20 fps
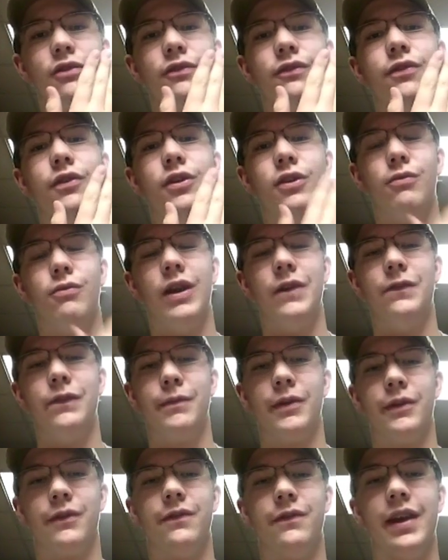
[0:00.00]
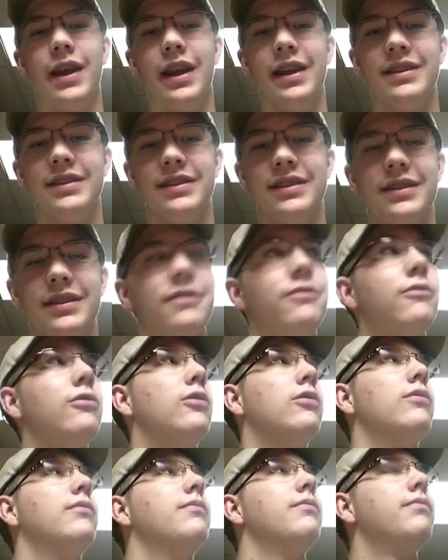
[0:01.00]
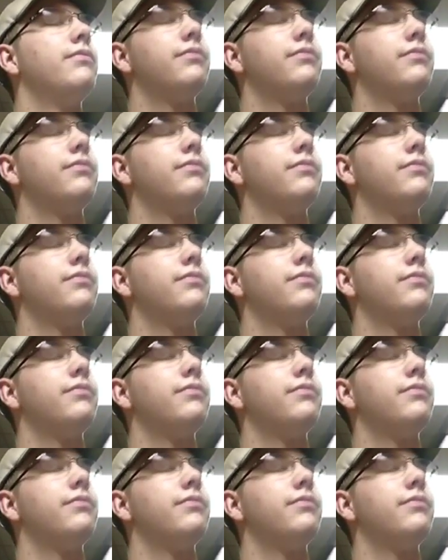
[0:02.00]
a foot away from your face. Well,